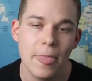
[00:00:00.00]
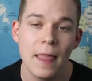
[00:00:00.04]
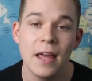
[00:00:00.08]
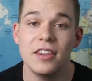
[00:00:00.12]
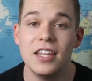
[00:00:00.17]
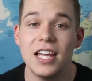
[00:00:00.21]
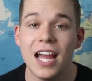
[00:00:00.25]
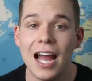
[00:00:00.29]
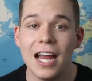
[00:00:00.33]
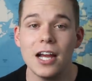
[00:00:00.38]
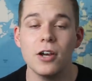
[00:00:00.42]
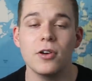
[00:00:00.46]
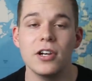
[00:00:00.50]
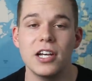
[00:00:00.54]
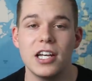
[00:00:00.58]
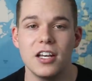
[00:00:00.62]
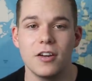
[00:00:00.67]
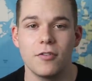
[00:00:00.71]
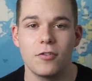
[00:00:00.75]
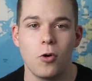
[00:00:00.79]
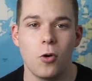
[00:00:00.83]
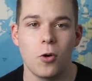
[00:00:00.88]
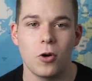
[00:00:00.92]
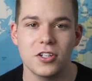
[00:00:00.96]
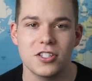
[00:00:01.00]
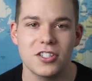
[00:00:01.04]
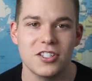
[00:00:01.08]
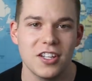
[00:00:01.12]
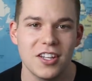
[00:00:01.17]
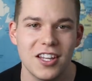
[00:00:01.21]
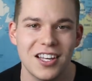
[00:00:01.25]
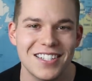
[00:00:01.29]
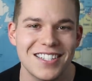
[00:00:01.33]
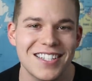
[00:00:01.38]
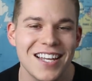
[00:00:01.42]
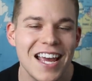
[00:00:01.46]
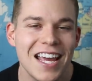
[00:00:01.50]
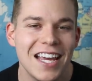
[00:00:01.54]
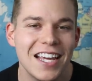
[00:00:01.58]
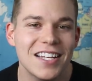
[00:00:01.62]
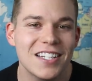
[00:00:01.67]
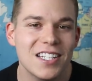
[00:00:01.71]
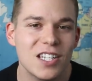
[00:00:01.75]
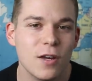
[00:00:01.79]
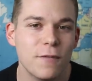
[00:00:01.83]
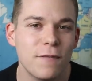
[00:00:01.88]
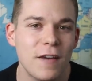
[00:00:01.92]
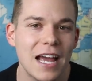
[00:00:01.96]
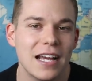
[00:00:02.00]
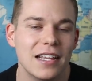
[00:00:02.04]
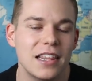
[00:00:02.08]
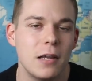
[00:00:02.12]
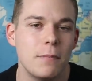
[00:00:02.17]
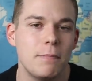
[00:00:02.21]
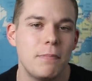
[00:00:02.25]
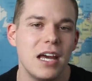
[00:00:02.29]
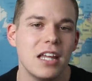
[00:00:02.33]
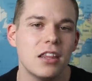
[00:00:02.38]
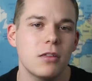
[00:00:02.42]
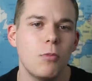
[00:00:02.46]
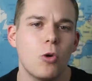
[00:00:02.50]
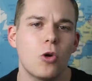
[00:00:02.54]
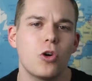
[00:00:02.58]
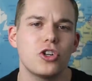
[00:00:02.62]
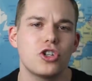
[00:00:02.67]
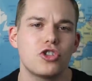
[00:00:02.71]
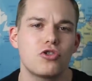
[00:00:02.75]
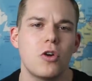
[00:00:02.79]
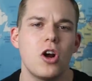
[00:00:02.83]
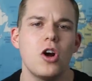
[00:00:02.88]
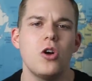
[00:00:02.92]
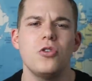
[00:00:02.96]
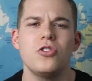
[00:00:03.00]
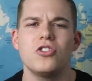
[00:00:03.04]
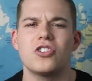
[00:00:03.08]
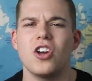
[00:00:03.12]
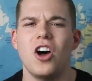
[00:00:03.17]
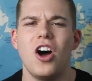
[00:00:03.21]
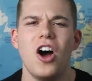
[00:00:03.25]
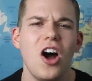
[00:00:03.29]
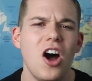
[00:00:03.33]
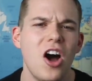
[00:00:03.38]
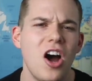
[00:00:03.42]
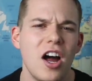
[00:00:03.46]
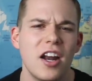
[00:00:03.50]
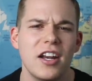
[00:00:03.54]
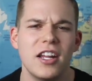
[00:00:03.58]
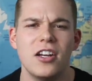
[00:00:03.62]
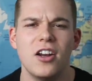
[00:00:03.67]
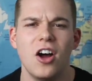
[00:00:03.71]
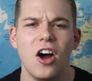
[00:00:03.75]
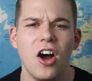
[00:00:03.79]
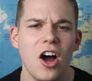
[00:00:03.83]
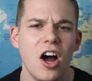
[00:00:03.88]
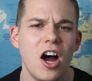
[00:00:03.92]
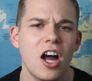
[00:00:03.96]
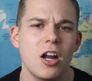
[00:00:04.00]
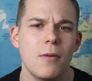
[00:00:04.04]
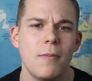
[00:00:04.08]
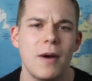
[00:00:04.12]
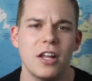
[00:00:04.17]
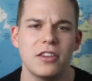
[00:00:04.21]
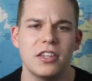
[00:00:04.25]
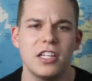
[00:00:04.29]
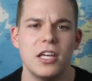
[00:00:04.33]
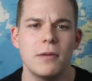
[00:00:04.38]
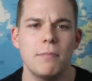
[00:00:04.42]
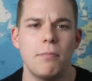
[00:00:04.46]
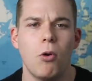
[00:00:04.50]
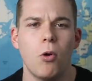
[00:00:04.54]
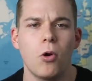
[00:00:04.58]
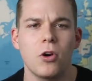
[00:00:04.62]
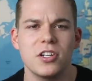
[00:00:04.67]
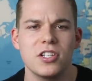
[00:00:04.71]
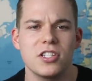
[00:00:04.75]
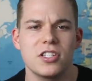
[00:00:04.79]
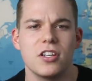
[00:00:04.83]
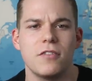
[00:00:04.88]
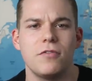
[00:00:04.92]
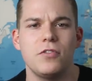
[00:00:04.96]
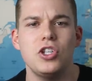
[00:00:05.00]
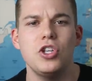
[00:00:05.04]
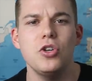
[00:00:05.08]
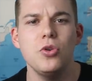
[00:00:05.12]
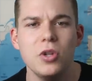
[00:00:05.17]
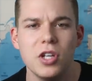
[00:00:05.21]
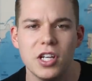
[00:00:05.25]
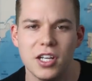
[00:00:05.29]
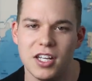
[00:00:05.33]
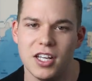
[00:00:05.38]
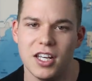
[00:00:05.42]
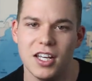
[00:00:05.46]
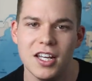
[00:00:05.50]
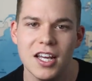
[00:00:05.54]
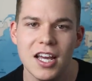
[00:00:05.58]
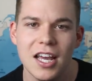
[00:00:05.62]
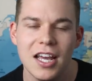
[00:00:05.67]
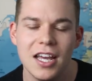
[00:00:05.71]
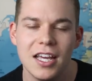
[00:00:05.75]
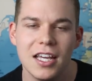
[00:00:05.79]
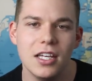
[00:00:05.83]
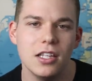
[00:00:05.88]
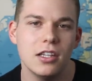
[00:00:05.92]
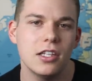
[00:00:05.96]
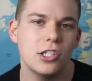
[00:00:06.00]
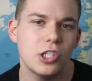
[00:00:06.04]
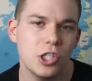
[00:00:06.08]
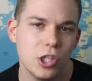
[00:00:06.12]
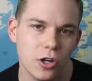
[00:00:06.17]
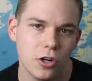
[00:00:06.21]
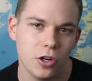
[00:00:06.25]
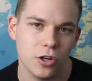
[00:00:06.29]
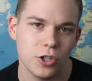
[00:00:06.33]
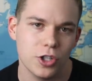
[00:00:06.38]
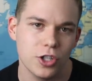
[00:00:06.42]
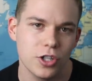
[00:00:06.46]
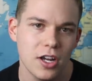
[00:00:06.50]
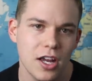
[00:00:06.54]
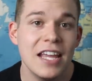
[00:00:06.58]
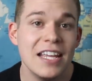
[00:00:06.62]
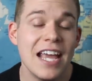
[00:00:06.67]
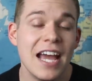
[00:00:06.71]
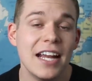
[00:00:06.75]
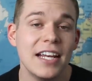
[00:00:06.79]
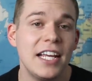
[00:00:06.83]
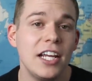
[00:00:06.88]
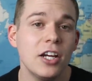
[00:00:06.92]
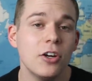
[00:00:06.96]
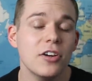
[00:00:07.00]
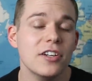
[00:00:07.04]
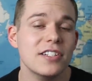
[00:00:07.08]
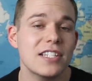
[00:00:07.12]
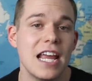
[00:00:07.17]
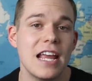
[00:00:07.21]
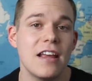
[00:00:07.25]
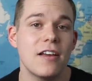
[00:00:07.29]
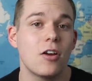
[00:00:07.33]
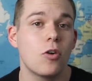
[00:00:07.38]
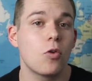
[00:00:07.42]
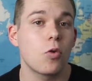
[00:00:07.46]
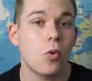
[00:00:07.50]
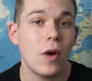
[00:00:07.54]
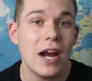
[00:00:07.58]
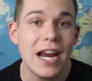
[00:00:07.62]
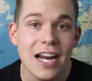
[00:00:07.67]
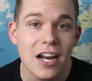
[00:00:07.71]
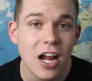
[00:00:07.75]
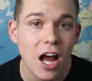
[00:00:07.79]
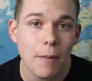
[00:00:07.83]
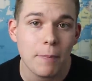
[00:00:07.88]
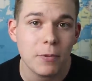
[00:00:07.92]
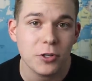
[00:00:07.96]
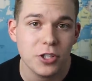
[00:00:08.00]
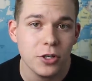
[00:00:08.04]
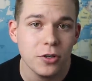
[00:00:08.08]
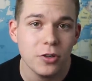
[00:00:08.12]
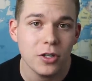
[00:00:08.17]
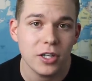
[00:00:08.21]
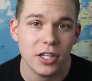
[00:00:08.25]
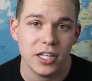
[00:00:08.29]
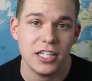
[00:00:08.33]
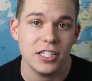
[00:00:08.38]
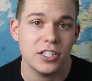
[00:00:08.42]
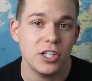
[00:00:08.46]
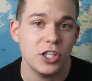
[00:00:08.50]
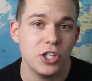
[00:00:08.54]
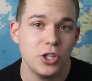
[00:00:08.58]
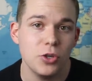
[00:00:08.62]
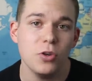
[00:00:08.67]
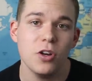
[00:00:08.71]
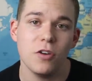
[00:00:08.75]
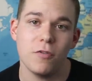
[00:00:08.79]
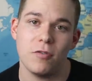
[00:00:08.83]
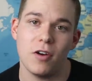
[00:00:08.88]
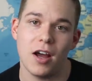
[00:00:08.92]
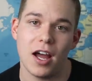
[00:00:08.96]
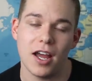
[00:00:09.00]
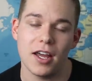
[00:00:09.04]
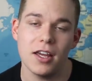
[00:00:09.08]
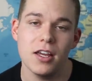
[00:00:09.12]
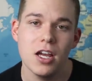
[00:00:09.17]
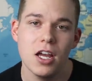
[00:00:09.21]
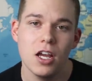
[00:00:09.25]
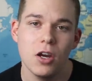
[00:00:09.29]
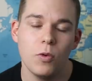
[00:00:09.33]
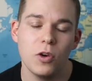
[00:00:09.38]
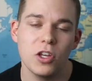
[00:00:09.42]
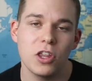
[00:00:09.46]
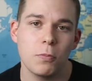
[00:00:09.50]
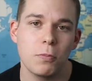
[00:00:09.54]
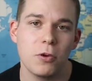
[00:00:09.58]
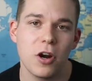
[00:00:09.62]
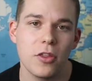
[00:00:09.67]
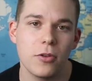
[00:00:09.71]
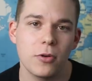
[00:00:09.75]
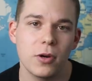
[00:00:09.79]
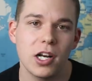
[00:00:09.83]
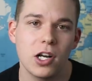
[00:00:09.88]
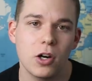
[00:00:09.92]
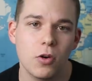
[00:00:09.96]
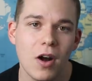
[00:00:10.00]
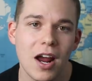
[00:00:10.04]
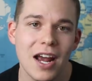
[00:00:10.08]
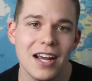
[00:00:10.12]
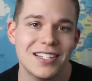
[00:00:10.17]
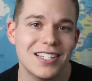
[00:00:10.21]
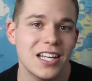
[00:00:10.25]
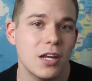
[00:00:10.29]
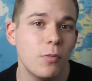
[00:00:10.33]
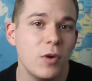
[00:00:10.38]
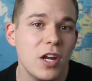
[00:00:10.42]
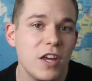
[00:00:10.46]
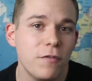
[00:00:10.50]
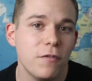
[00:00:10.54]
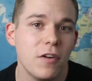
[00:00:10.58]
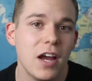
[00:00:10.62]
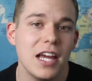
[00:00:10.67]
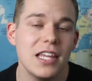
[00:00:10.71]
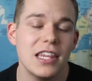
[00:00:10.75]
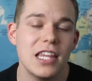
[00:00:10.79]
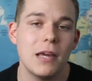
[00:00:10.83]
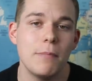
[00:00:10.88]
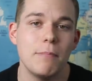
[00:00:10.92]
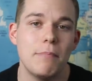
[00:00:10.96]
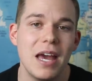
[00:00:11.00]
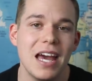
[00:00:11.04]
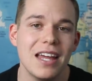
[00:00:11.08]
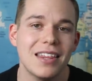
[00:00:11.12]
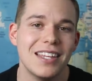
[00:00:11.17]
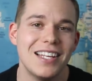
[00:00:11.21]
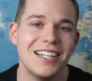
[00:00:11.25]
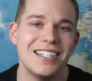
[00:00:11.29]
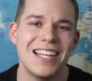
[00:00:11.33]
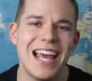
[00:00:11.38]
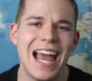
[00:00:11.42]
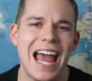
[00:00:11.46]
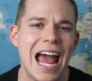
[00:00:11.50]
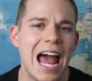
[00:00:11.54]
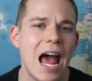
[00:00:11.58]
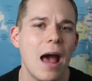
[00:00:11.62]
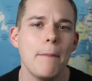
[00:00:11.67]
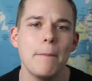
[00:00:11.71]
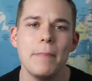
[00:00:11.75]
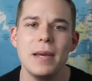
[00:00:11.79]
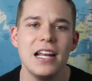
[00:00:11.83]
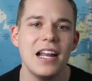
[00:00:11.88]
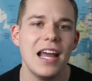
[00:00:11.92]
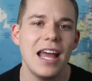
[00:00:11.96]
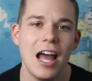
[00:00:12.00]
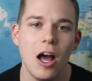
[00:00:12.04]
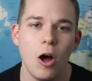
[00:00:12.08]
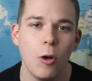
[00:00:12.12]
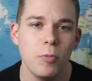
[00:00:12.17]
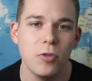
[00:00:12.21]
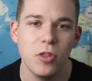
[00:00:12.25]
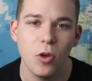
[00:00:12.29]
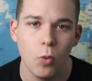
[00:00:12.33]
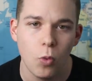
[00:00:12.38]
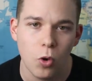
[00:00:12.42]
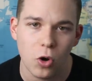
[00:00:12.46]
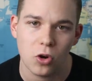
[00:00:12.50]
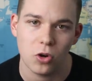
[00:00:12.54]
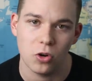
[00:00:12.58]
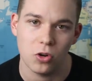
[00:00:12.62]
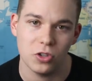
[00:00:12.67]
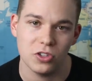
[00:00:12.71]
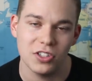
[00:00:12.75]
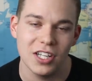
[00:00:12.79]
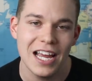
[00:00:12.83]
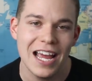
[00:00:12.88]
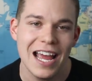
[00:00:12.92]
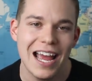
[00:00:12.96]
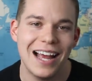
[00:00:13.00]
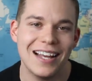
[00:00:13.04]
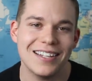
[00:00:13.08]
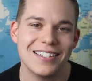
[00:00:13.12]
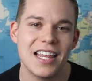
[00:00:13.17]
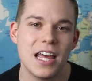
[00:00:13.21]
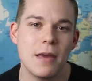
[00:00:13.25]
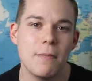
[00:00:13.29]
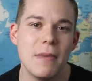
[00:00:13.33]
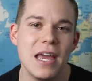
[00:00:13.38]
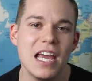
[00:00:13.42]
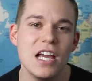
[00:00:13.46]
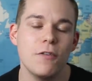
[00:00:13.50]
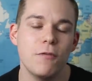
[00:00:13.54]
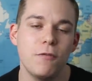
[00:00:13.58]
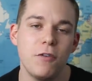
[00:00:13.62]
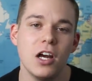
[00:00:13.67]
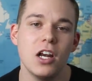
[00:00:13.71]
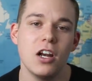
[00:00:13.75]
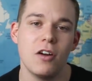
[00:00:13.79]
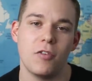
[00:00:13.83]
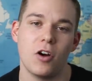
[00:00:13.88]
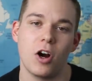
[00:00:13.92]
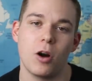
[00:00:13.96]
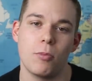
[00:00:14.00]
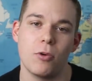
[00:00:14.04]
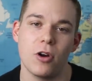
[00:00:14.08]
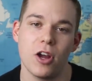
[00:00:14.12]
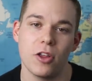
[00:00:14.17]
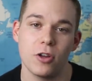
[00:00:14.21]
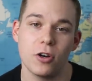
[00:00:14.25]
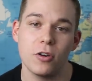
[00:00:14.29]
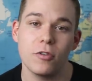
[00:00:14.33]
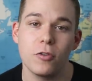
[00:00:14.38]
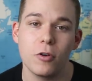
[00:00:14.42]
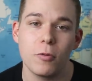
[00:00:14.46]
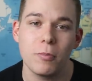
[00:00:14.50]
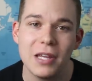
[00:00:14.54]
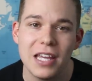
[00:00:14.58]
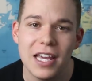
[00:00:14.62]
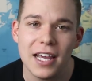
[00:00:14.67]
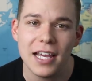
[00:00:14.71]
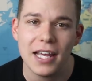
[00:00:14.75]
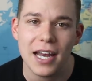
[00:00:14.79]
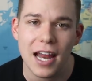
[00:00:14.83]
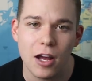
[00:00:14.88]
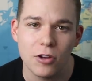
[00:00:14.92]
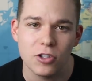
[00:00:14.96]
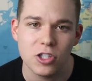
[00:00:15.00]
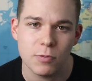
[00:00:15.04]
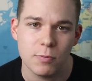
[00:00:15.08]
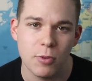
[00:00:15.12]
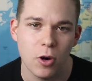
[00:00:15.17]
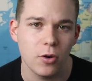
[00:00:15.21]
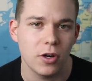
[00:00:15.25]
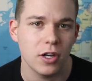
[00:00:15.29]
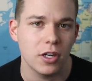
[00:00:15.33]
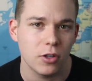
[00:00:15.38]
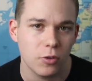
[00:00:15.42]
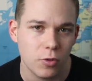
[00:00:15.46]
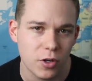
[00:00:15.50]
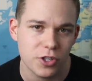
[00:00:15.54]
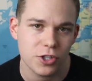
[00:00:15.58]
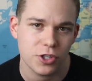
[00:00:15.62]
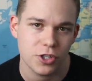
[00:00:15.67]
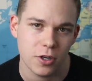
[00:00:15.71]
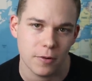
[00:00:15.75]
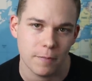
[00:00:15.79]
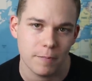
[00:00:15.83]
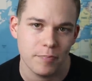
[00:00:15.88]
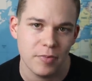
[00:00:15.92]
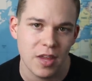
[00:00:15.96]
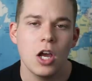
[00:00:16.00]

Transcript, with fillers: The irony, of course, to this is the fact that Beth Moore drones on and on about the importance of unity in the church. Yet here is a great opportunity to unify with a brother in Christ, and we find that Beth is happy to help the world as they make fun of our brother for being an outspoken Christian.